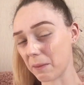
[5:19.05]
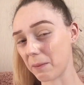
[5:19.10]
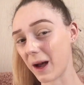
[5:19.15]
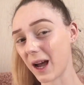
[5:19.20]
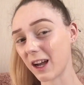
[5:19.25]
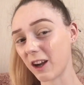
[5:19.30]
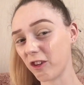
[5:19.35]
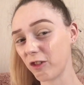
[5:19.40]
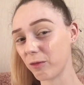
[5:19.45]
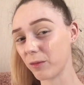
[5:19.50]
The
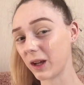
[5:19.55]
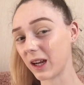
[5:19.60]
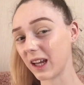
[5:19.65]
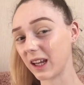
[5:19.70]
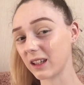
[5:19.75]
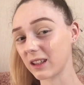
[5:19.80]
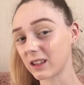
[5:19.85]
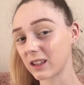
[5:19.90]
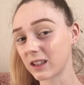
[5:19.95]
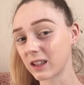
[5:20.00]
back of my
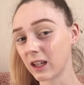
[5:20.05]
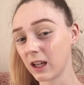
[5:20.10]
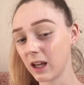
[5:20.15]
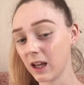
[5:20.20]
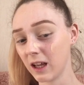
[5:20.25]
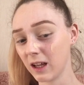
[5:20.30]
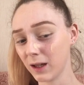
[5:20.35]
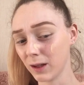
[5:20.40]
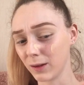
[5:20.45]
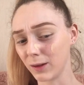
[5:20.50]
neck's
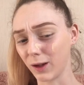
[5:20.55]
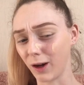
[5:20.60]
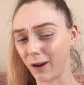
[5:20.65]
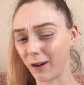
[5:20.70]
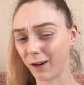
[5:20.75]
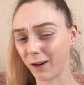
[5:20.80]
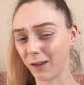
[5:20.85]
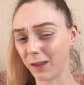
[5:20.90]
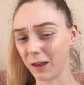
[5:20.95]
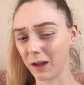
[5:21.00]

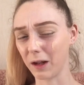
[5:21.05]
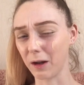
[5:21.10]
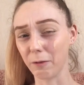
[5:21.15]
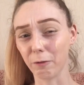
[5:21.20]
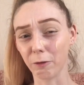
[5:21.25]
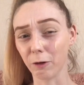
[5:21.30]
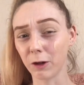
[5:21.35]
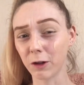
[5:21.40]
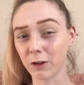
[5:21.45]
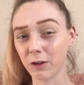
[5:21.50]
darker than the
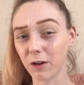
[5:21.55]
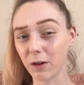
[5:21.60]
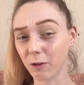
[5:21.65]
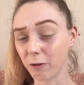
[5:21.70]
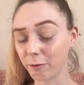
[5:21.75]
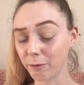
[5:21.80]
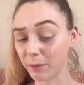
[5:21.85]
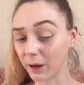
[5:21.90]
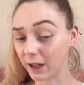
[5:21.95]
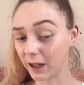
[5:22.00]
front
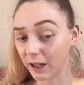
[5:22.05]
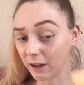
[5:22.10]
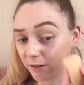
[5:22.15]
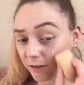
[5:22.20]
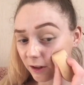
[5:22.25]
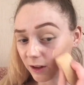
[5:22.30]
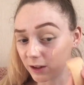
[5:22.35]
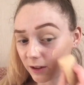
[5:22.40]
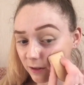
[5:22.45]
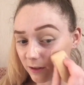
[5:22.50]
of my neck
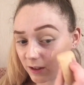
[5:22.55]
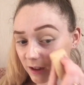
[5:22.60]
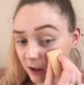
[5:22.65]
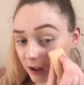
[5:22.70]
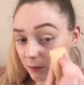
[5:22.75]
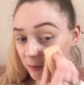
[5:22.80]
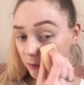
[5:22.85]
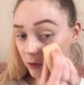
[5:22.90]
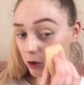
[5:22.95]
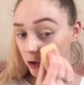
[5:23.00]
for
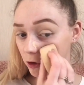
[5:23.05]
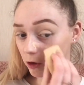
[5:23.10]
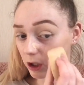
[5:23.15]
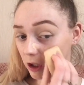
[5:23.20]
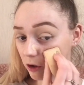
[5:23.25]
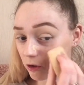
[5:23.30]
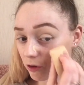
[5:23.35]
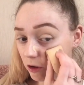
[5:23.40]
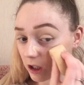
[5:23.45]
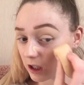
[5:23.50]
some
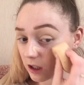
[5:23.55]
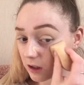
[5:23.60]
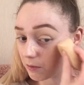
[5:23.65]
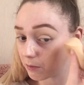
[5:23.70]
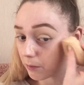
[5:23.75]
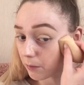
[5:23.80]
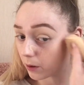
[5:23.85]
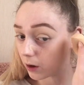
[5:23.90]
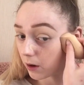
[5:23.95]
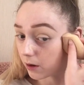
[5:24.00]
strange
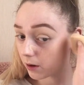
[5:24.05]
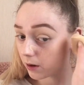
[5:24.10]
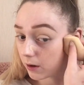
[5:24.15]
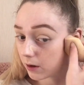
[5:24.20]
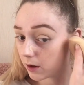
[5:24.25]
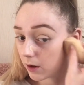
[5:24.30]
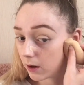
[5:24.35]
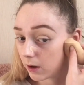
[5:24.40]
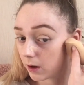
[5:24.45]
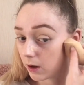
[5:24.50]
reason, but
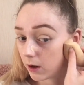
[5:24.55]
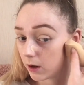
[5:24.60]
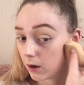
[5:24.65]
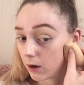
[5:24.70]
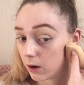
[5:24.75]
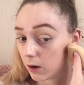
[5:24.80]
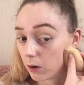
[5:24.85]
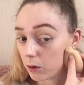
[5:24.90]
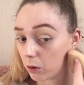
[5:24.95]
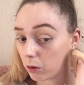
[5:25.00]

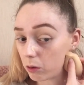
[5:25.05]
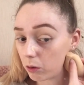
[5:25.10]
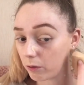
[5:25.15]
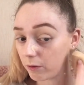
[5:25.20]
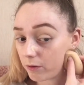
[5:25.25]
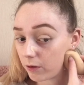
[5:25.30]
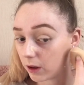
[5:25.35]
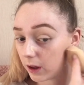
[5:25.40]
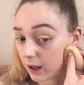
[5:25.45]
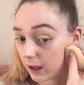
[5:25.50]

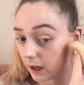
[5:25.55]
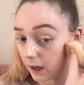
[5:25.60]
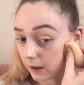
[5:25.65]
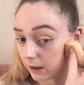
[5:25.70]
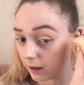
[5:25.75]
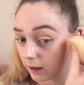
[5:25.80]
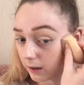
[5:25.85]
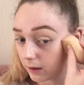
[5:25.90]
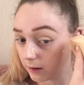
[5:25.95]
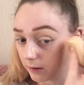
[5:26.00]
hopefully I
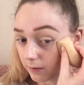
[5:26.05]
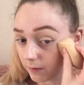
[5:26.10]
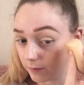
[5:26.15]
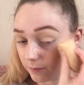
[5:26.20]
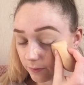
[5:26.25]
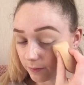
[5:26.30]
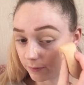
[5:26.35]
can